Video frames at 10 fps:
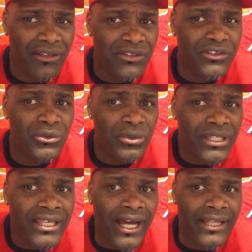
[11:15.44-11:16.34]
You
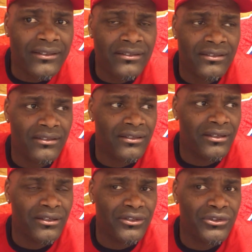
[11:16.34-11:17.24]
can
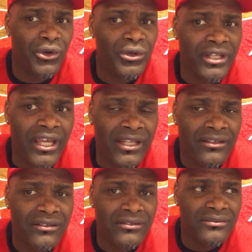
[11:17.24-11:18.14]

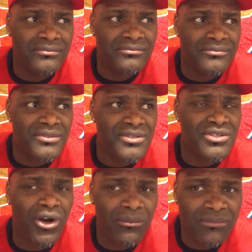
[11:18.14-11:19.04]
donate
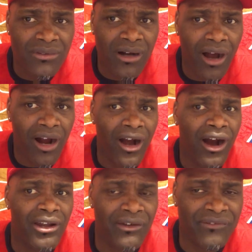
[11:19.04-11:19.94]
some or
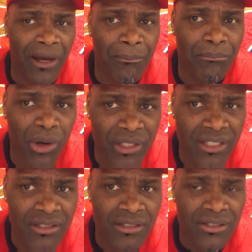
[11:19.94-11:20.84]
all of that
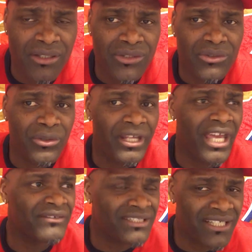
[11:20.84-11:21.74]
money to
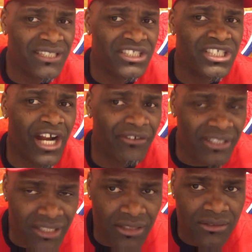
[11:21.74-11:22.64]
Everton
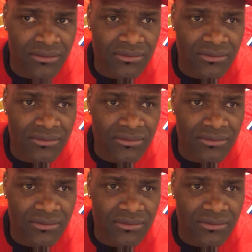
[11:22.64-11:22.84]
charity.